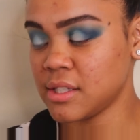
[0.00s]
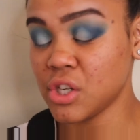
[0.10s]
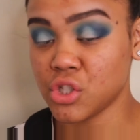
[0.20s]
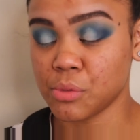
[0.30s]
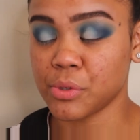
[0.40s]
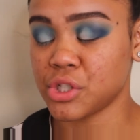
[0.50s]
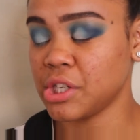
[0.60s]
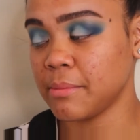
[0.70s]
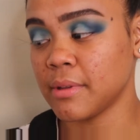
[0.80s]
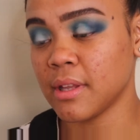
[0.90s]
These are super
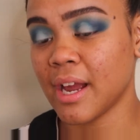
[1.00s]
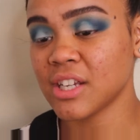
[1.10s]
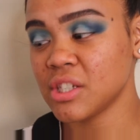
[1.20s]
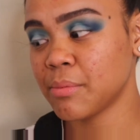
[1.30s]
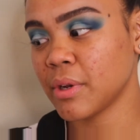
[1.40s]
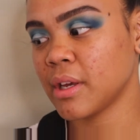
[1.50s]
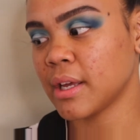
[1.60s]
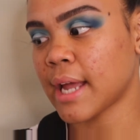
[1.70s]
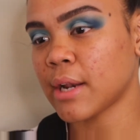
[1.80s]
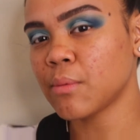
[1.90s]
cheap and they're actually pretty
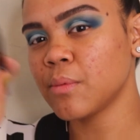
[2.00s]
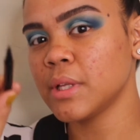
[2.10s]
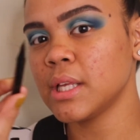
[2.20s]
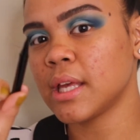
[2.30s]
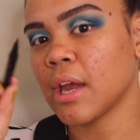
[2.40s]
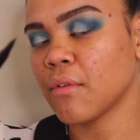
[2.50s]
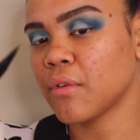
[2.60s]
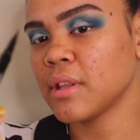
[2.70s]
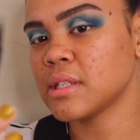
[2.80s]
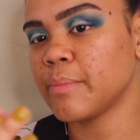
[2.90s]
good. I don't really care
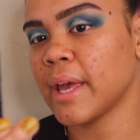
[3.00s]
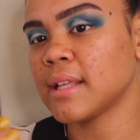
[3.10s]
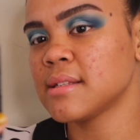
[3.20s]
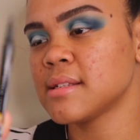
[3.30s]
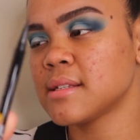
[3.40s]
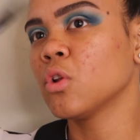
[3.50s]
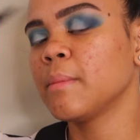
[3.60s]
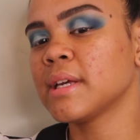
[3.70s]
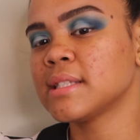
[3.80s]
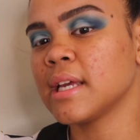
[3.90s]
for these pens only
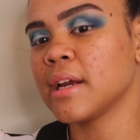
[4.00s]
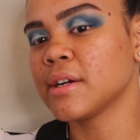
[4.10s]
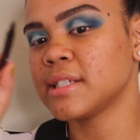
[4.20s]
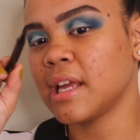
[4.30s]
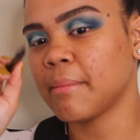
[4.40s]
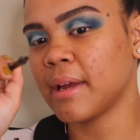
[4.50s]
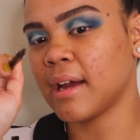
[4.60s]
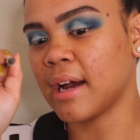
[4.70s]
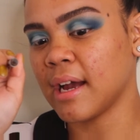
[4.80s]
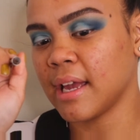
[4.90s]
because they irritate my
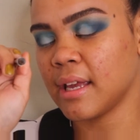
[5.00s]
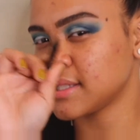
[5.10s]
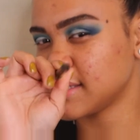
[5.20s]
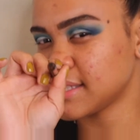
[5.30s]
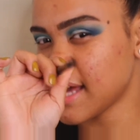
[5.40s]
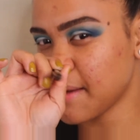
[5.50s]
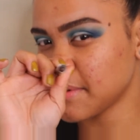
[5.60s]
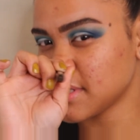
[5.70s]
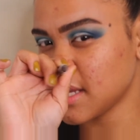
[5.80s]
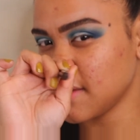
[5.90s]
eyes. Did that
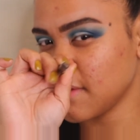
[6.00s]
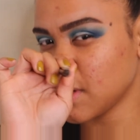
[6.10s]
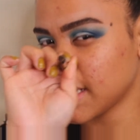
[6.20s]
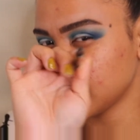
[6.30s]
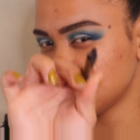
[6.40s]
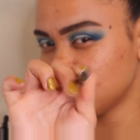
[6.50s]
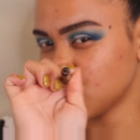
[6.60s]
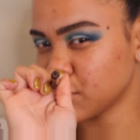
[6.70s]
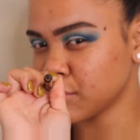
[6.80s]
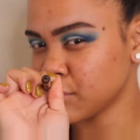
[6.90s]
happen to any of you guys too?